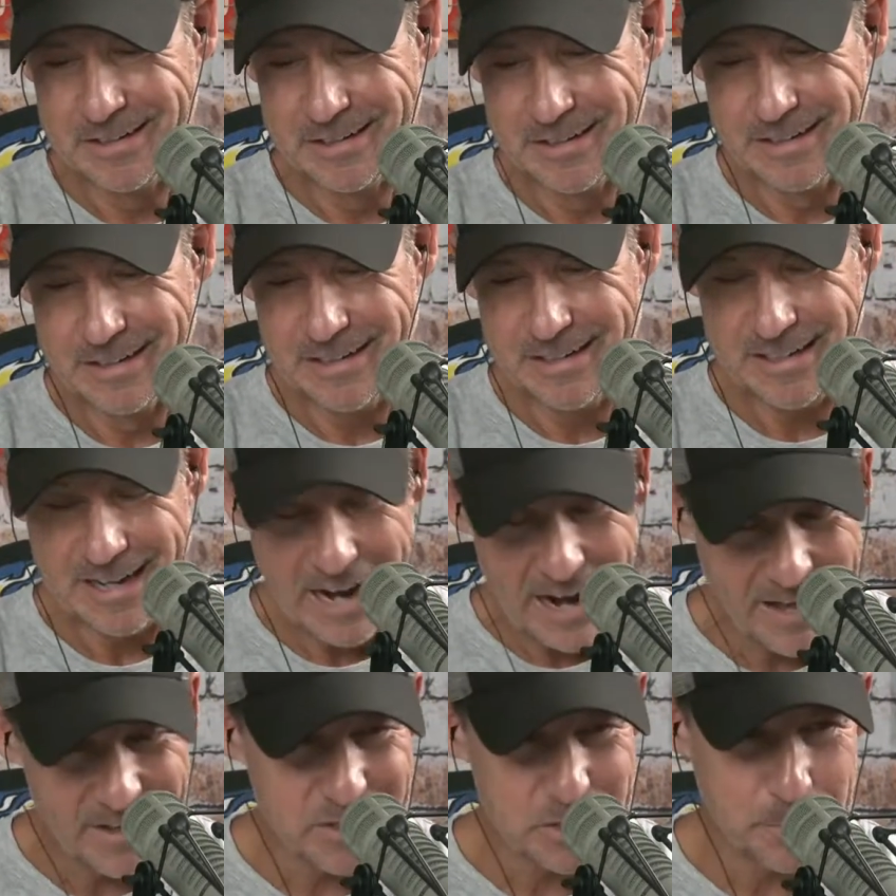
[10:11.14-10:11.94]

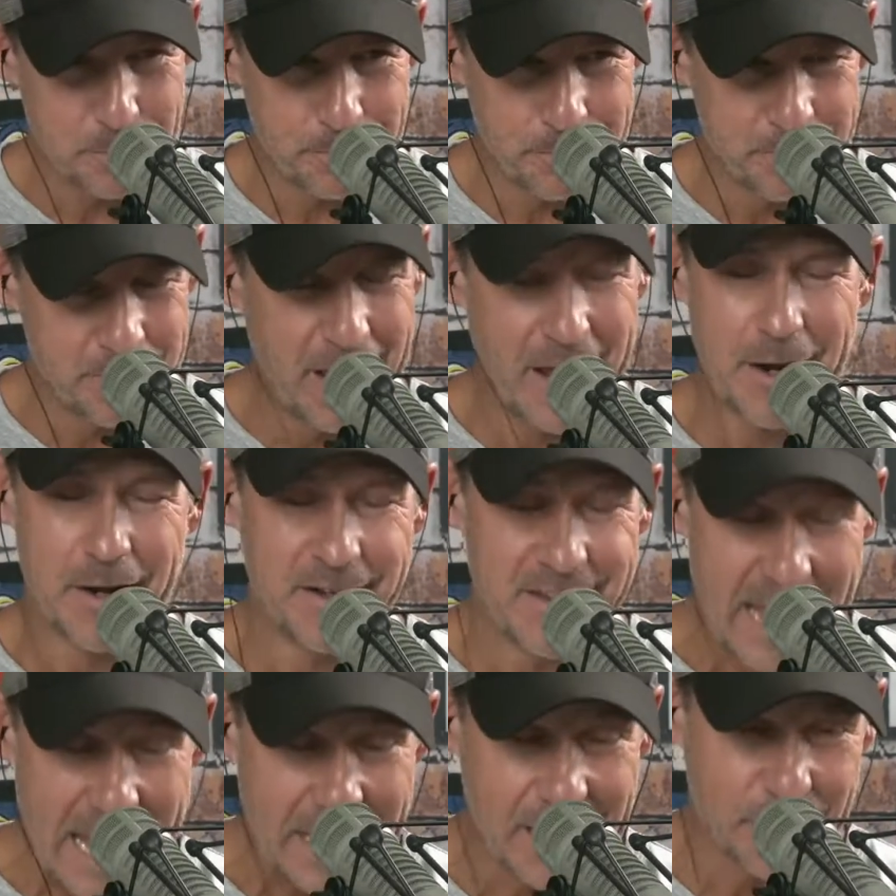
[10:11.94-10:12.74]
Yeah, there's not a
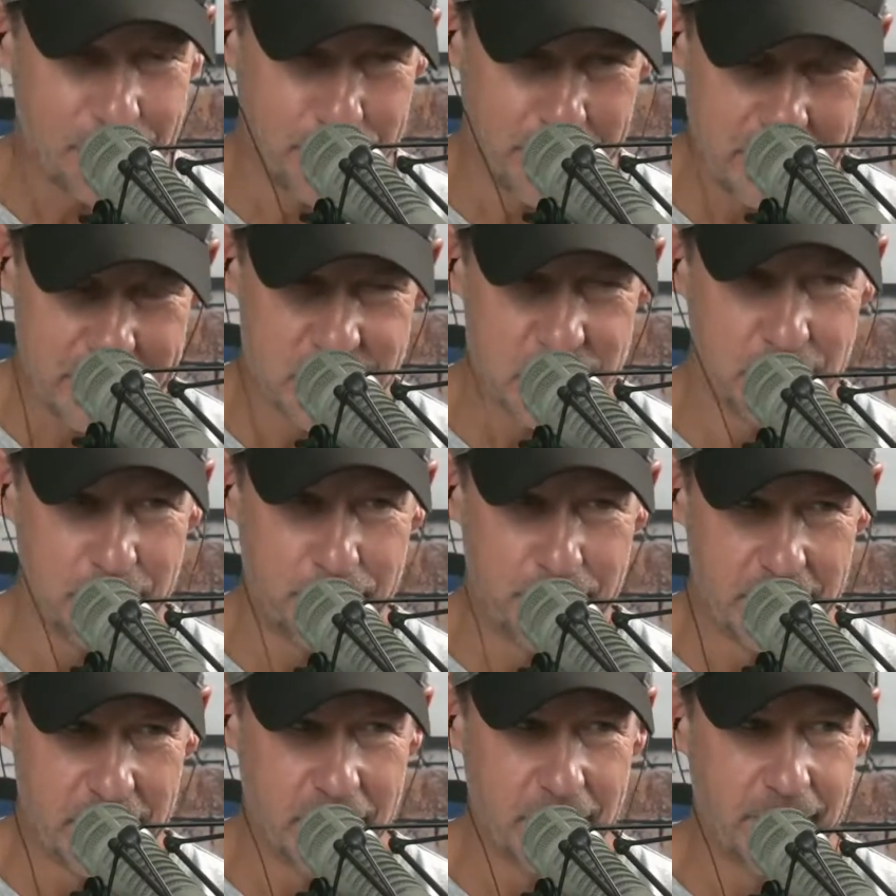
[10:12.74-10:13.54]
naked picture of
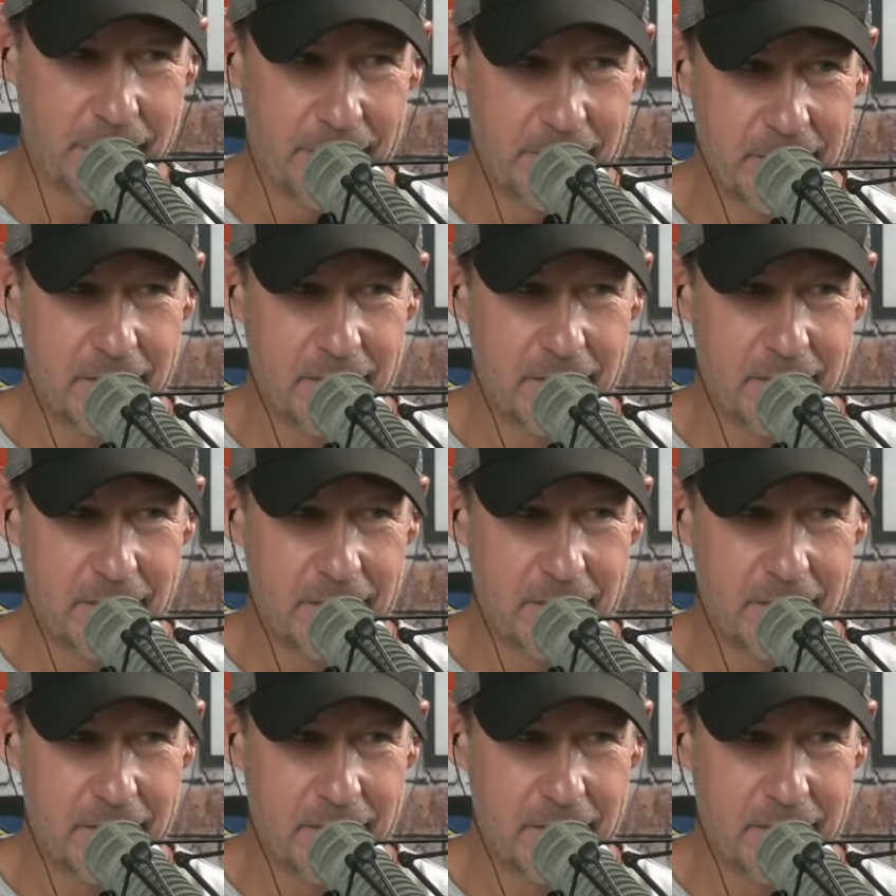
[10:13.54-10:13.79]
Bill.